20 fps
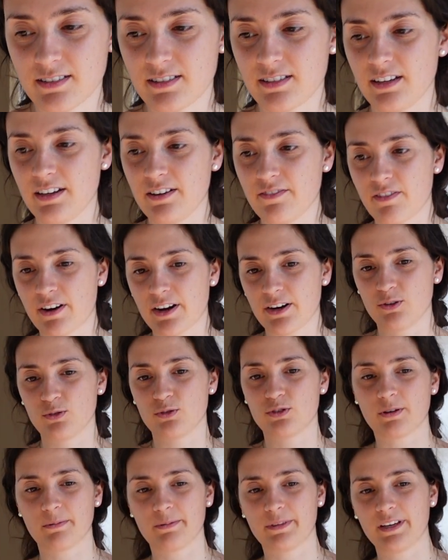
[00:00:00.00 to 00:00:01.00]
see if I do
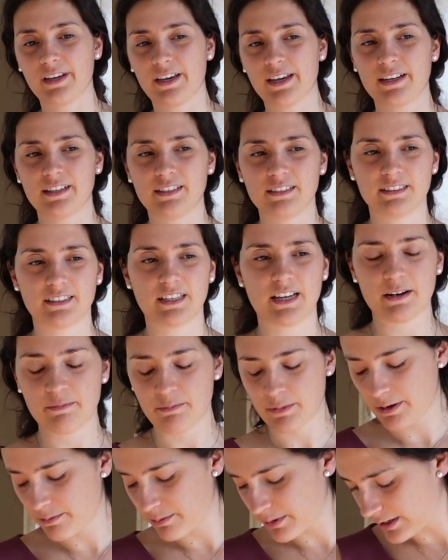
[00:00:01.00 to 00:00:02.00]
something else, and
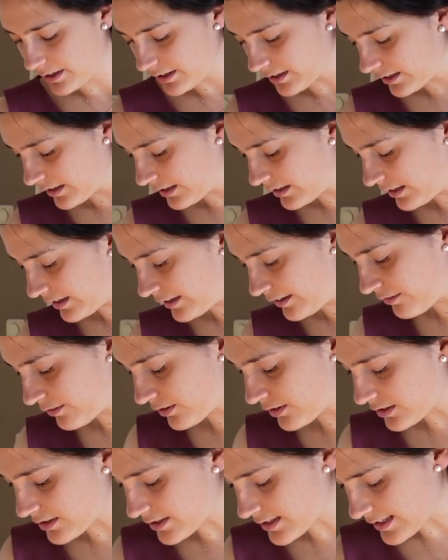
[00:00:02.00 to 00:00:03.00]
maybe leave
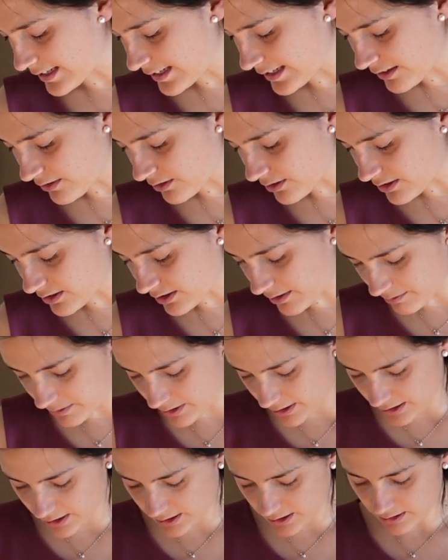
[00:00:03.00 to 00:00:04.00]
a slit or
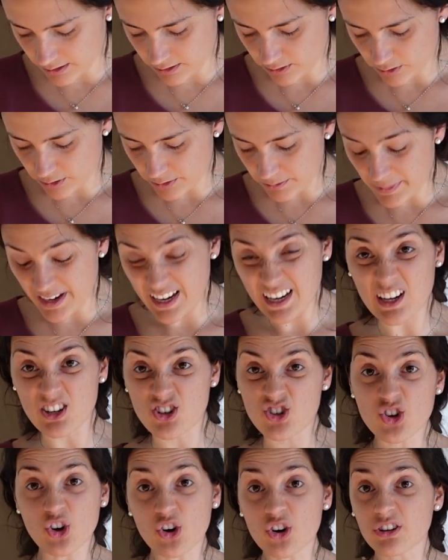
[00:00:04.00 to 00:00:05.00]
something, or make it
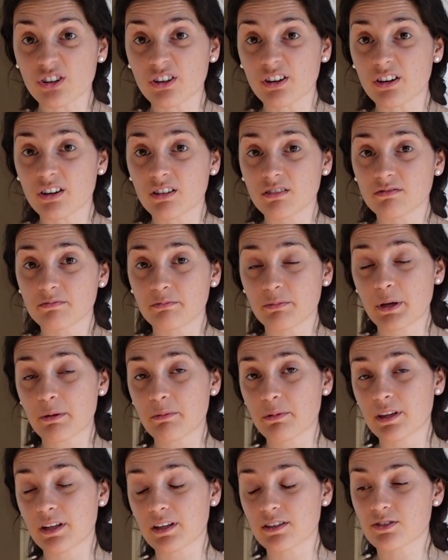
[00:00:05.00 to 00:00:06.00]
shorter.
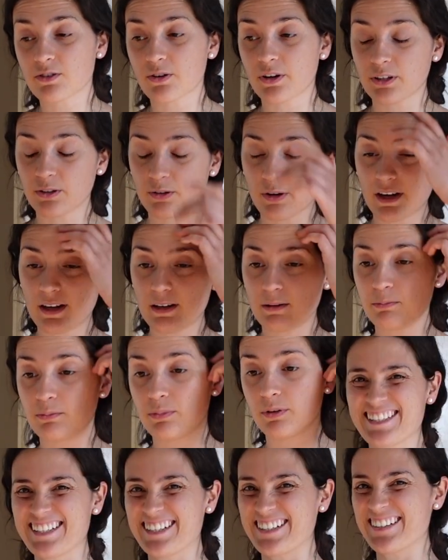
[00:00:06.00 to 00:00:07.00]
Maybe that's going to
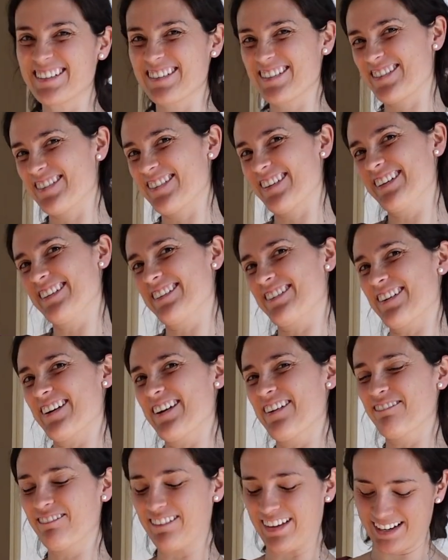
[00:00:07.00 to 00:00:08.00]
help. So should I try
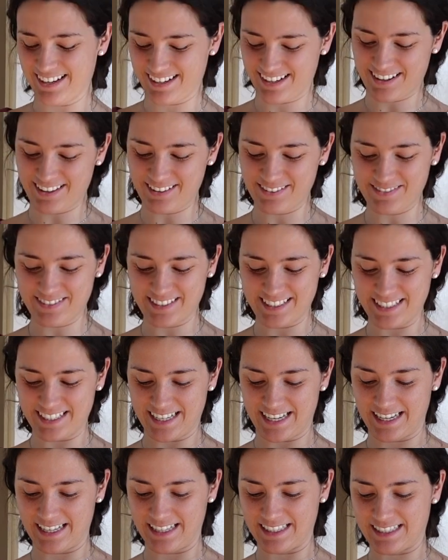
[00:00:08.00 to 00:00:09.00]
and make another one?
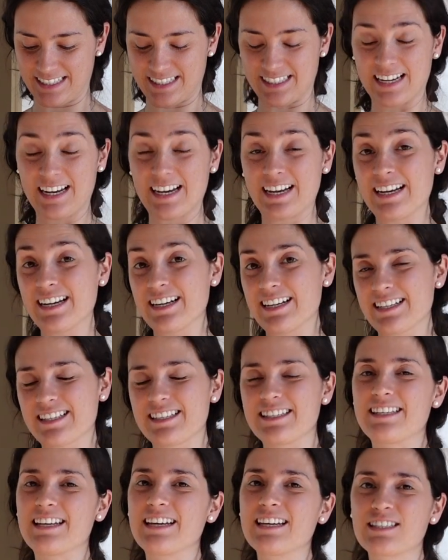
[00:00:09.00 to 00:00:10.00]
It's
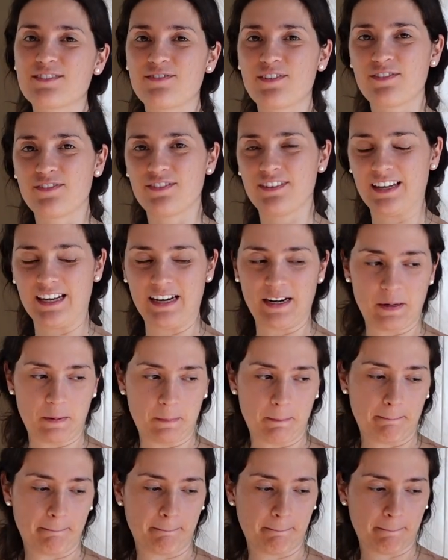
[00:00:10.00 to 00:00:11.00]
6:15.
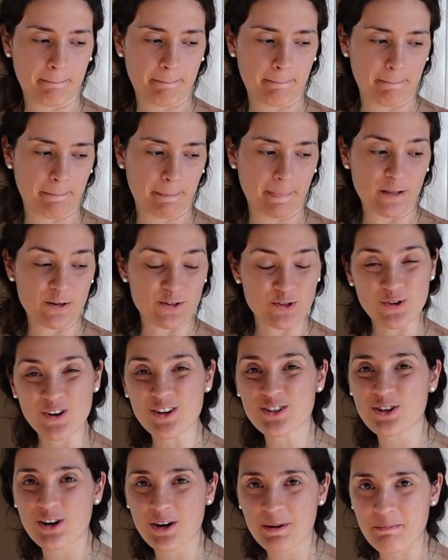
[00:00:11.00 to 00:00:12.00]
Should I
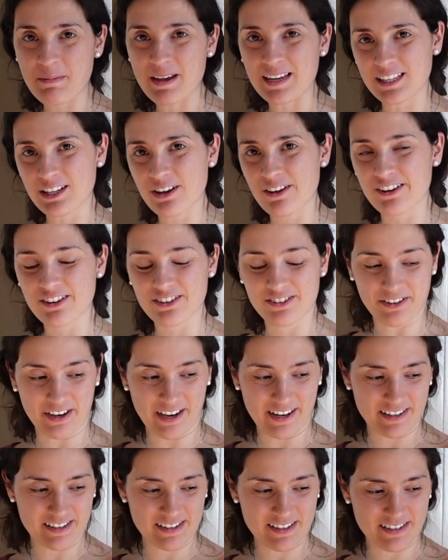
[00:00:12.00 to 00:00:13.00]
try and make the other
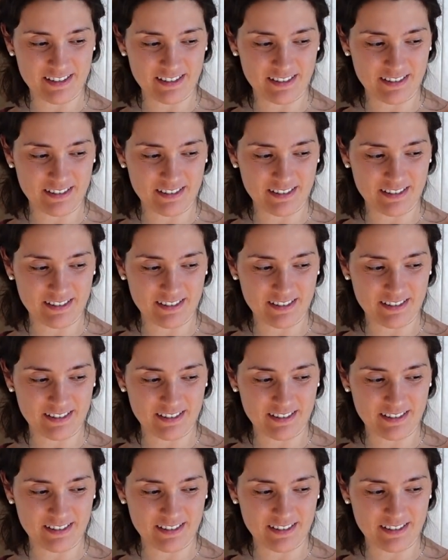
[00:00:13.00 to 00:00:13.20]
dress?